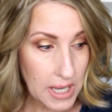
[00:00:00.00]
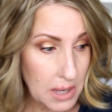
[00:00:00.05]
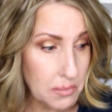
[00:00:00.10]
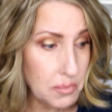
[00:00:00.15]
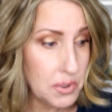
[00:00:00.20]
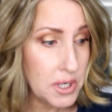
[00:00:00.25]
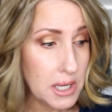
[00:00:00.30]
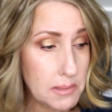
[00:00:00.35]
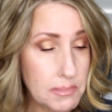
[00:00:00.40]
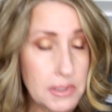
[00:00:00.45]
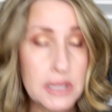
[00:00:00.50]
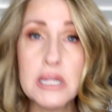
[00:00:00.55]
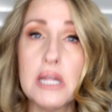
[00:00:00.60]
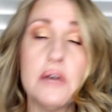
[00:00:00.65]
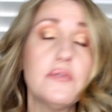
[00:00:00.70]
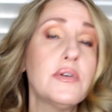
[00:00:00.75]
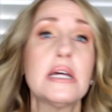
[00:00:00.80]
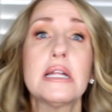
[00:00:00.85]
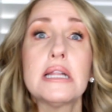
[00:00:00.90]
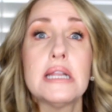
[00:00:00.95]
And what I've been
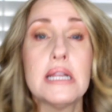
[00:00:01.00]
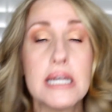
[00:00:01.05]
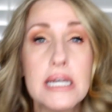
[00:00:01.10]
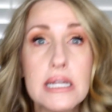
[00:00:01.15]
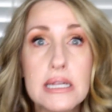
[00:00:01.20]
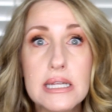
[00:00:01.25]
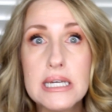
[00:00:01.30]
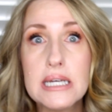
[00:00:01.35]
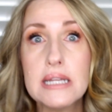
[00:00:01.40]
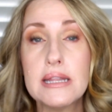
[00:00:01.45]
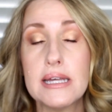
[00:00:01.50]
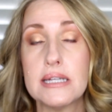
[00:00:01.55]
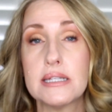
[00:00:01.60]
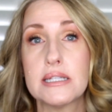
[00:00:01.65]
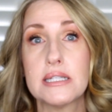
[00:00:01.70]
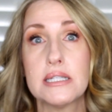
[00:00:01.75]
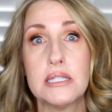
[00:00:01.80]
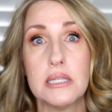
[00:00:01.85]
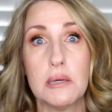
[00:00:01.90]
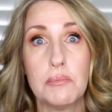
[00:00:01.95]
loving lately
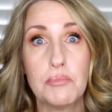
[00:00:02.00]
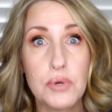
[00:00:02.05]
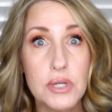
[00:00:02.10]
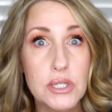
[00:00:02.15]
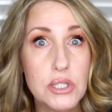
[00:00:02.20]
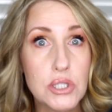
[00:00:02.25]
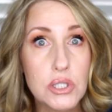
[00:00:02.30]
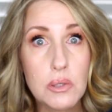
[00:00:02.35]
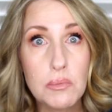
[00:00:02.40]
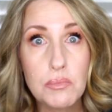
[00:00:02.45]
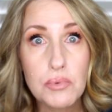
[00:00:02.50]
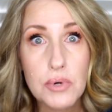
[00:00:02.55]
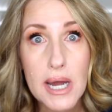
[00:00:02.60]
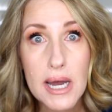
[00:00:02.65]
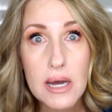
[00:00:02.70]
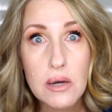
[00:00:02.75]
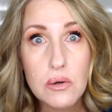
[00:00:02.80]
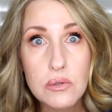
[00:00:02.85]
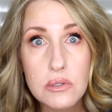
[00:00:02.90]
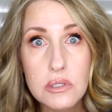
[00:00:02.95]
that separates your
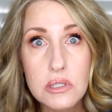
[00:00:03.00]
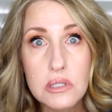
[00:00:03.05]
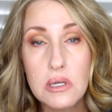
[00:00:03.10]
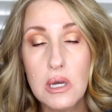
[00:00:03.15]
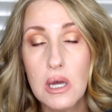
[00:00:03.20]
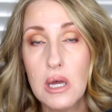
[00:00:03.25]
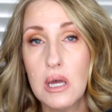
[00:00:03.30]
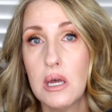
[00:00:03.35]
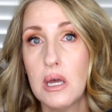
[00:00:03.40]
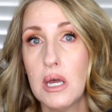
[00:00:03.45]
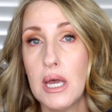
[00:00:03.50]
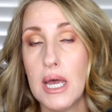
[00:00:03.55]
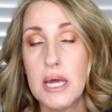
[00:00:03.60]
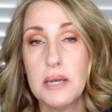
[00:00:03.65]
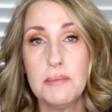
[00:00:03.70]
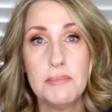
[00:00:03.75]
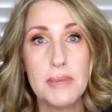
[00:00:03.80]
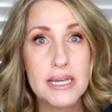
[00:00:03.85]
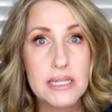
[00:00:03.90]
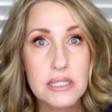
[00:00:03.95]
brows
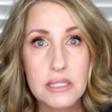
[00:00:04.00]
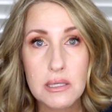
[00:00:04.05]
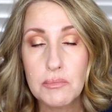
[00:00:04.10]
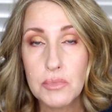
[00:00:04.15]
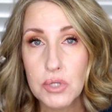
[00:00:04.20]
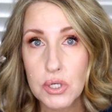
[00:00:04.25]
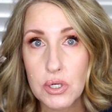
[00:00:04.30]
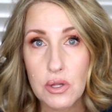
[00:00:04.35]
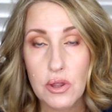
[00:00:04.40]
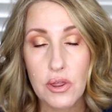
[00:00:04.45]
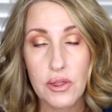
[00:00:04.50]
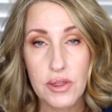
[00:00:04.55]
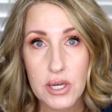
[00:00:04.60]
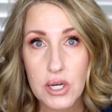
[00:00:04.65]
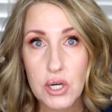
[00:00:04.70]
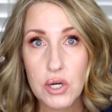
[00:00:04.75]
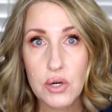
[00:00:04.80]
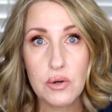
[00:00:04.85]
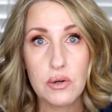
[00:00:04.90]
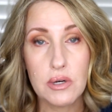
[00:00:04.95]
and makes them look
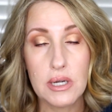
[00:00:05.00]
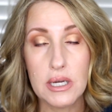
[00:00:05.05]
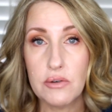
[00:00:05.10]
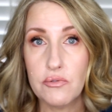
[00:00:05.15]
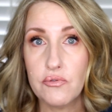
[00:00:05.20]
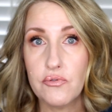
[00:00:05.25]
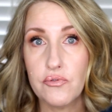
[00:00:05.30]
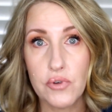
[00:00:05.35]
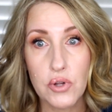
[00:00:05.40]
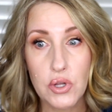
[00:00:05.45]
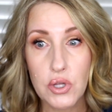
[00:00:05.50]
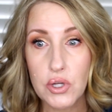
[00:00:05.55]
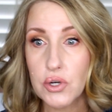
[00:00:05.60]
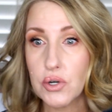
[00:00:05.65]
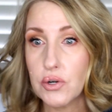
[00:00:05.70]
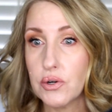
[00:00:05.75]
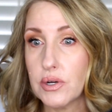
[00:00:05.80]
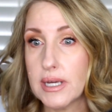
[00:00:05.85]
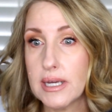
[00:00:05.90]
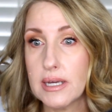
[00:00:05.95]
thicker and
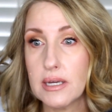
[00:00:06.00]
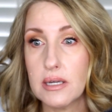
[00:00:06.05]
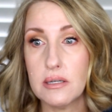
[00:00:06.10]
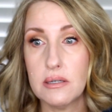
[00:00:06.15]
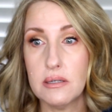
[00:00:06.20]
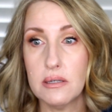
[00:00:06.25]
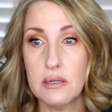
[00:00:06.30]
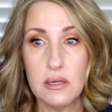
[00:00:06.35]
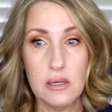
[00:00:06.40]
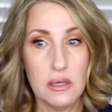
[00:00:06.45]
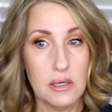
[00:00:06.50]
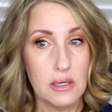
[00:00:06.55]
fuller and